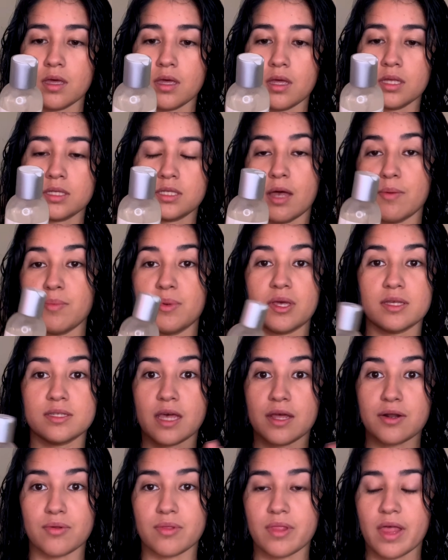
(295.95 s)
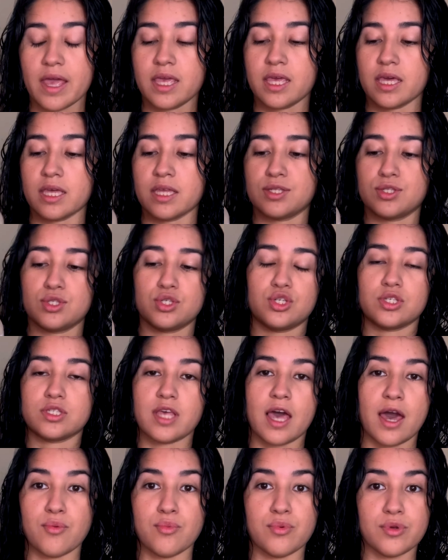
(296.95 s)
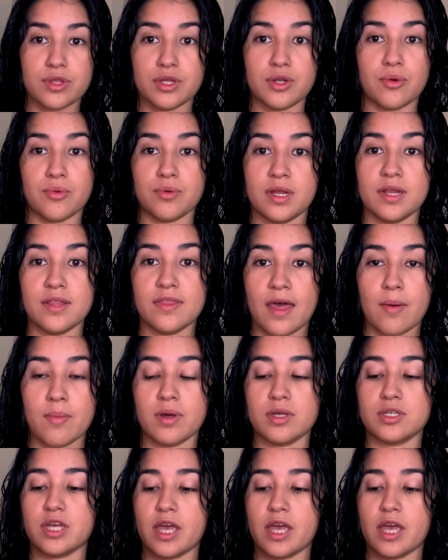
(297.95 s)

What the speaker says: It's not because I don't like it, it's just I really don't need that much.